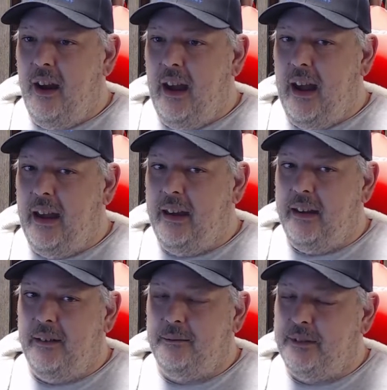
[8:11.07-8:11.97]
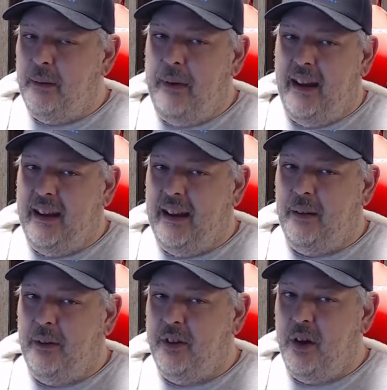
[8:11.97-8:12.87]
And depending
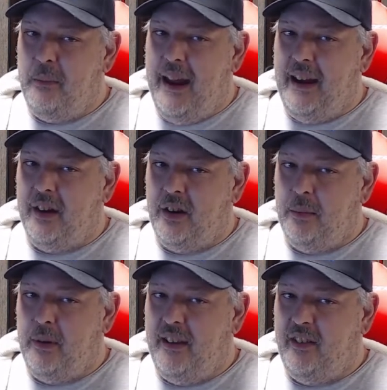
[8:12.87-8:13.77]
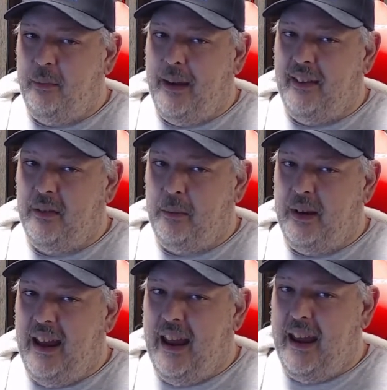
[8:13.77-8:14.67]
on whether you're manic or depressive,
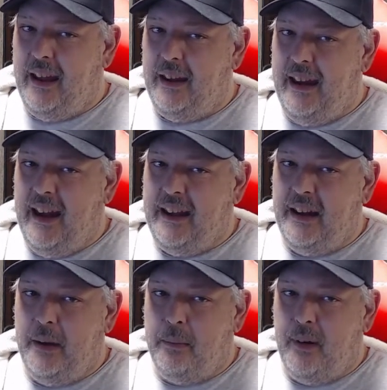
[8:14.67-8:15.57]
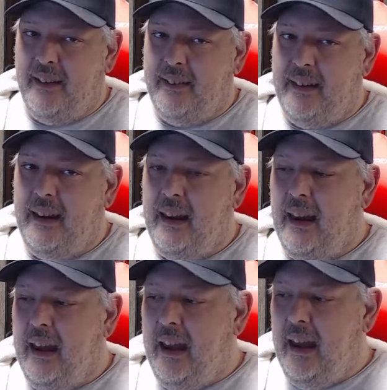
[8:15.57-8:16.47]
possibly a antidepressant.
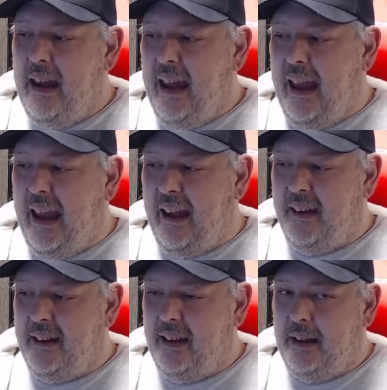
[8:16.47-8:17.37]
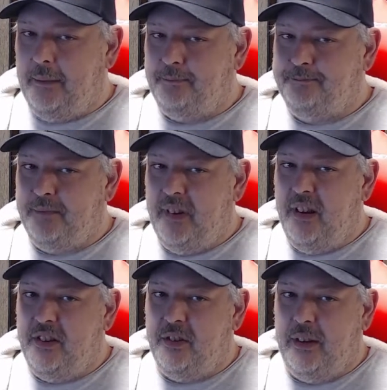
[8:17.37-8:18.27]
And
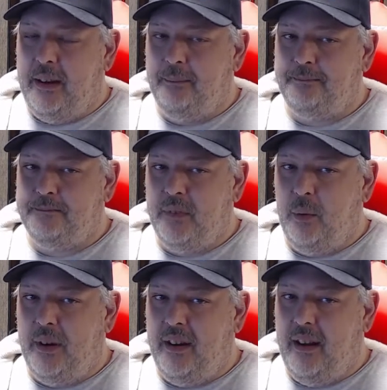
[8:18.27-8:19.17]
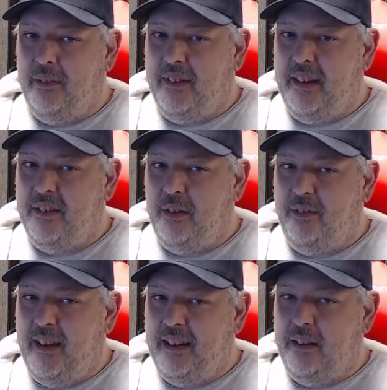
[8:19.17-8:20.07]
usually when you have
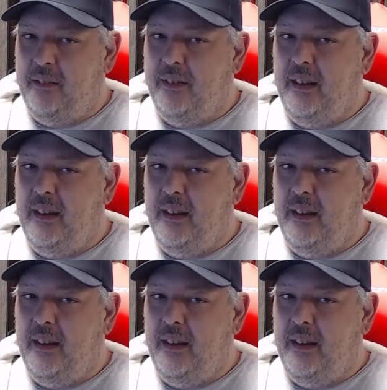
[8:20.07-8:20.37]
schizoaffective,